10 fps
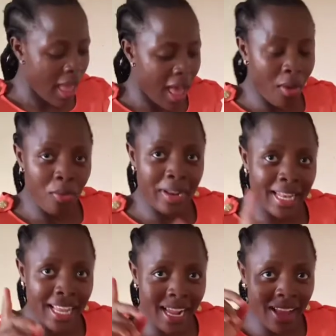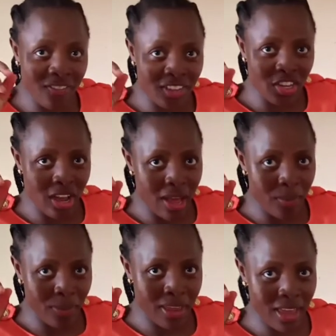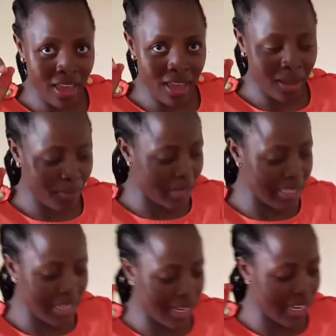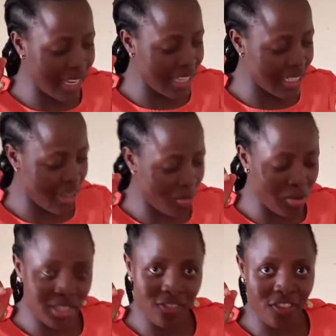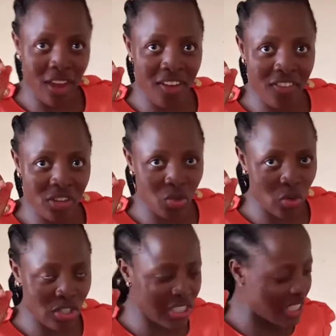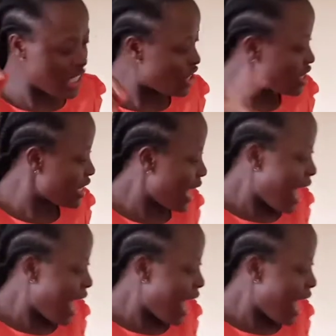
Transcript: I will link a video up here. Please click it and watch if you haven't watched it.